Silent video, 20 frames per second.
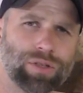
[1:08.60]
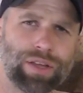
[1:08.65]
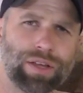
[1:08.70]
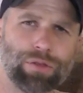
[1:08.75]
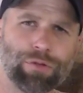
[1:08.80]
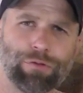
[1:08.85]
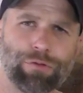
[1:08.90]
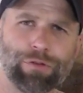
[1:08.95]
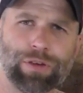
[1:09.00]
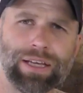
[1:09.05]
in
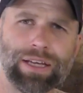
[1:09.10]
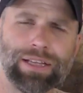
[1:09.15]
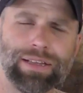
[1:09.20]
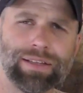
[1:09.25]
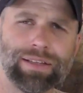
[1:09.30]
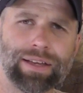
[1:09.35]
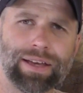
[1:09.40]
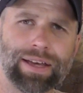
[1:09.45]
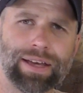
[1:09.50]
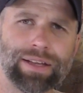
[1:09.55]
the
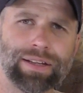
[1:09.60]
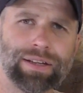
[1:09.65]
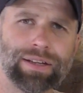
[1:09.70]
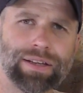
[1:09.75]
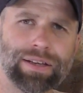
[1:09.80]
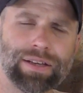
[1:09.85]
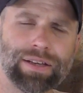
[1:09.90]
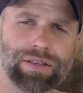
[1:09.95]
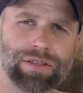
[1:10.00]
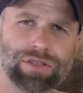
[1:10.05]
field
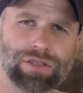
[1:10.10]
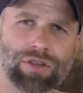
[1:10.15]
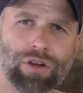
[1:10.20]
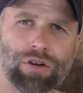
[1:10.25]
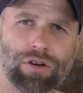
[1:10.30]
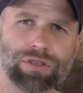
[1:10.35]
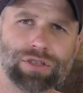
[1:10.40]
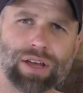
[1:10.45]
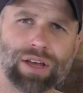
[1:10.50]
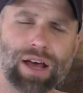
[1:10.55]
and
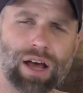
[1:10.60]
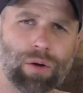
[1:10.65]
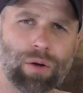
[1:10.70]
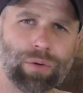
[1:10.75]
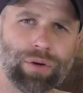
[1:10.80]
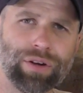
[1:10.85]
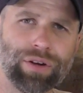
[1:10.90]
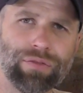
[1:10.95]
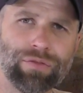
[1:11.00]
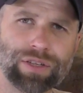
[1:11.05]
start
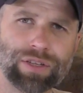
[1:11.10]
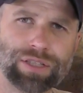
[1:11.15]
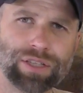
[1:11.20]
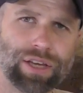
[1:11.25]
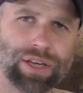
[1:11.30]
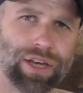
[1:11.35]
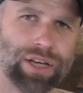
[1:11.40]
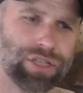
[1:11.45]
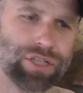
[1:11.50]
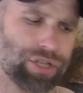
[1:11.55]
our
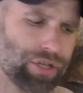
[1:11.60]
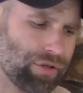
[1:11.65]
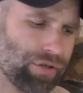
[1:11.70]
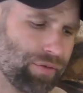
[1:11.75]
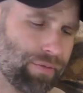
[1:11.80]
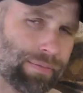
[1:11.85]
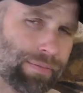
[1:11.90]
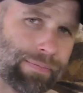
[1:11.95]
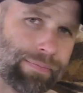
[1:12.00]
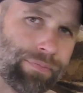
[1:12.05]

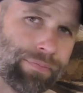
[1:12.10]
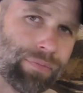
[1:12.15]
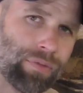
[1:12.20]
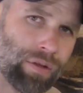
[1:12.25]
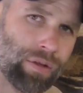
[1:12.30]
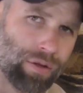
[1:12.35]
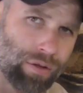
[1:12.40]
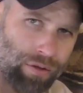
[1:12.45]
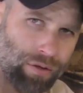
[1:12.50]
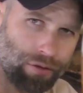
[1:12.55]
investigation.
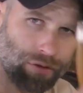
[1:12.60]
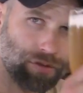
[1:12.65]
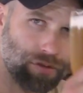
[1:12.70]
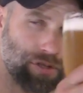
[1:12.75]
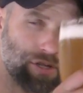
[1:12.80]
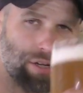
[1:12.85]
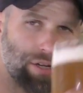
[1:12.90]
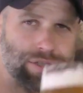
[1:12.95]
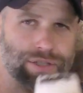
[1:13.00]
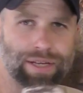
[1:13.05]

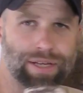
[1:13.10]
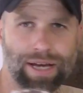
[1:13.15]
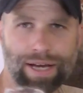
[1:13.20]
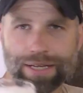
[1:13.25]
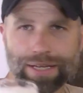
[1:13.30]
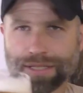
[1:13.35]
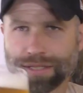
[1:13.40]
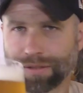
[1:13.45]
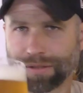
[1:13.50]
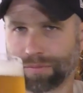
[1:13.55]
Cheers
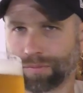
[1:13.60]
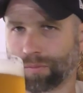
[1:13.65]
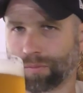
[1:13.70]
guys!